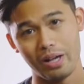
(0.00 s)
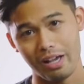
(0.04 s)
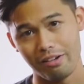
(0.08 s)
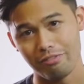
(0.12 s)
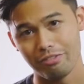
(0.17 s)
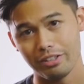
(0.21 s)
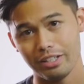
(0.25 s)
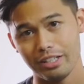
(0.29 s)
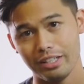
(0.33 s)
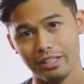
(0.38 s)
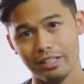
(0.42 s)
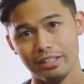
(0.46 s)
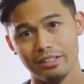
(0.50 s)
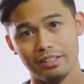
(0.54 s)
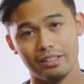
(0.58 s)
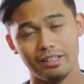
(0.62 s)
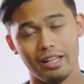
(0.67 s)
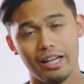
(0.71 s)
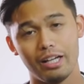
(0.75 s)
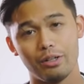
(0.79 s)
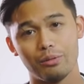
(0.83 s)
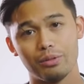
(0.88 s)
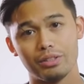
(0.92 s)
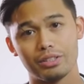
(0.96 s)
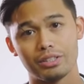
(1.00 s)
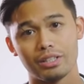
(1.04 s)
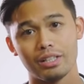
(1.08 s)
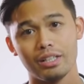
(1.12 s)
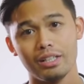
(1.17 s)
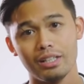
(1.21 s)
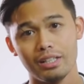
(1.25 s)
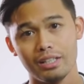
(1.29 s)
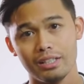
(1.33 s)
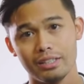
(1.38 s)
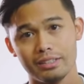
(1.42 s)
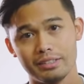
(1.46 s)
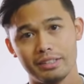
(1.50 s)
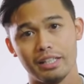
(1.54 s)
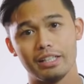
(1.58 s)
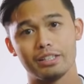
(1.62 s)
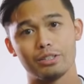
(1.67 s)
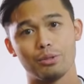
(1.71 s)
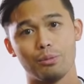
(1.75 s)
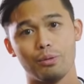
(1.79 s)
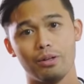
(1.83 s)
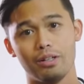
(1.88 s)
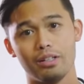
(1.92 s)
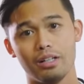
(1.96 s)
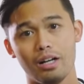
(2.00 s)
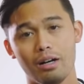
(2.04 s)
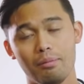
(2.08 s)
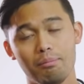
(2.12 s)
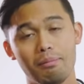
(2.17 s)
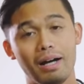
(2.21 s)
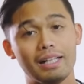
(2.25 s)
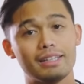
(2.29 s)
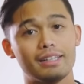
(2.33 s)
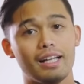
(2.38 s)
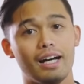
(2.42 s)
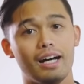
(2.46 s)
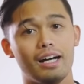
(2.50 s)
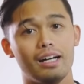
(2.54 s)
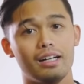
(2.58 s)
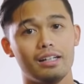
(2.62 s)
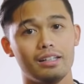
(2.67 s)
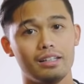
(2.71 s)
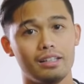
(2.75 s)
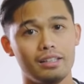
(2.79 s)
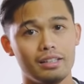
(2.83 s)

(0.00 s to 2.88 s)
evident in the language. Take the word mata.